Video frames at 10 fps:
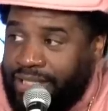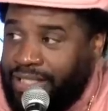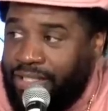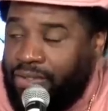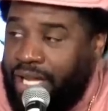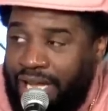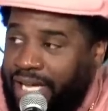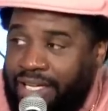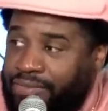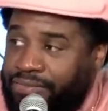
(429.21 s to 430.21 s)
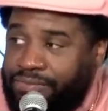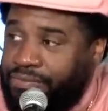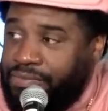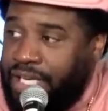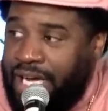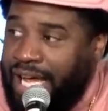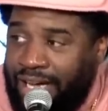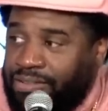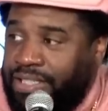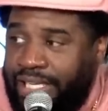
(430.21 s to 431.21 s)
Like they don't have
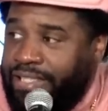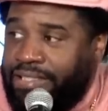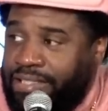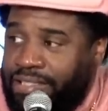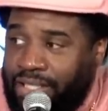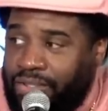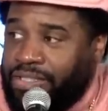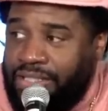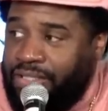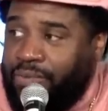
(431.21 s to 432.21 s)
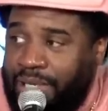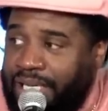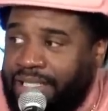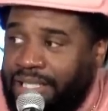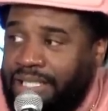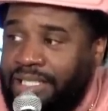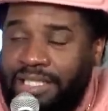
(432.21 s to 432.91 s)
a outlet to talk to nobody.